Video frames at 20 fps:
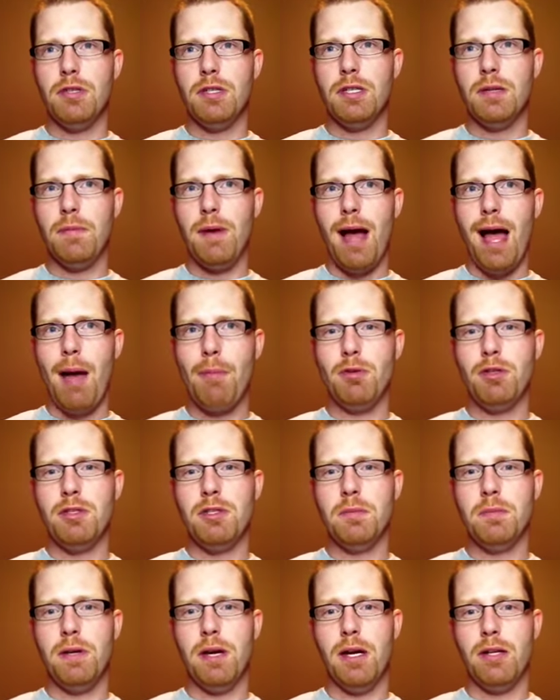some options
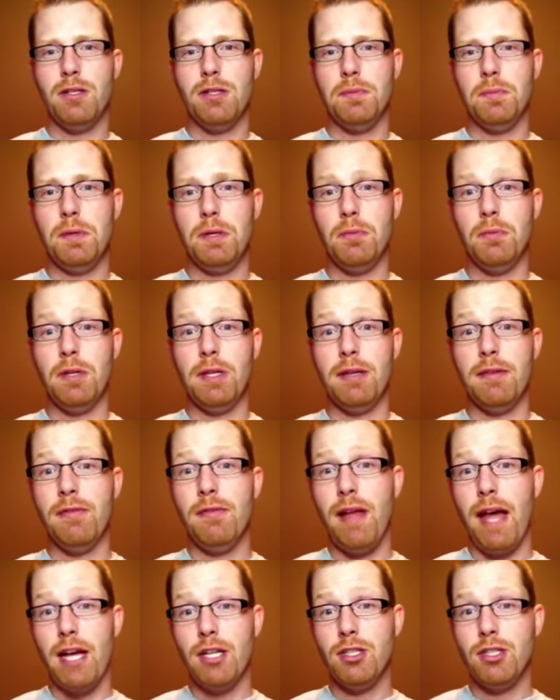beyond just being really
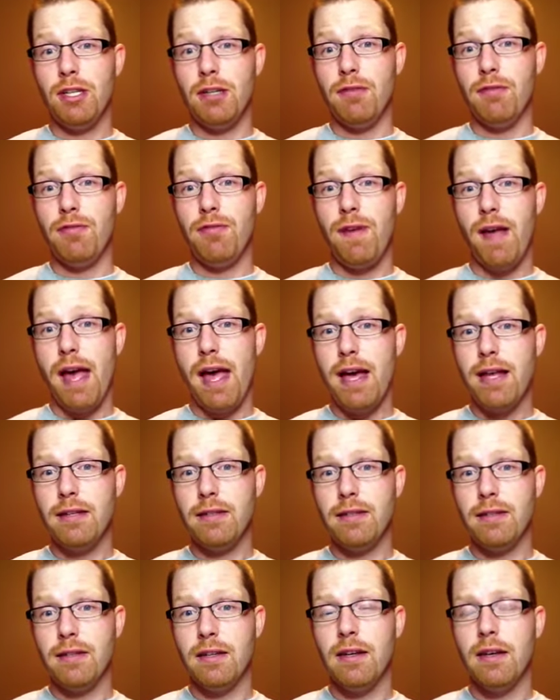flashy and
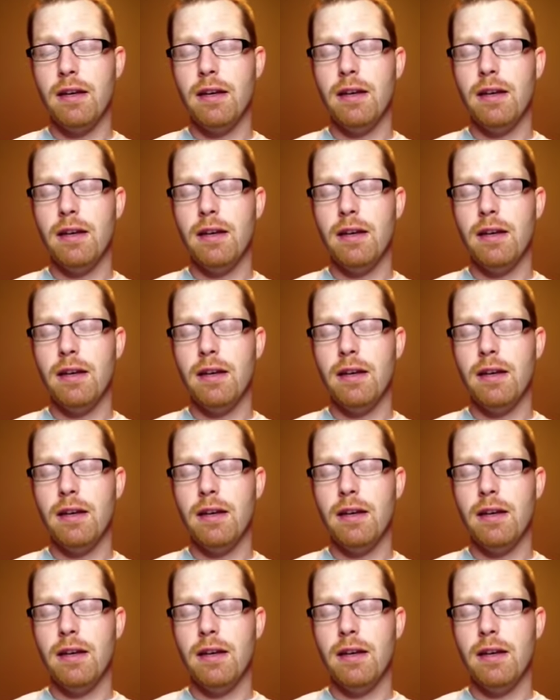fast,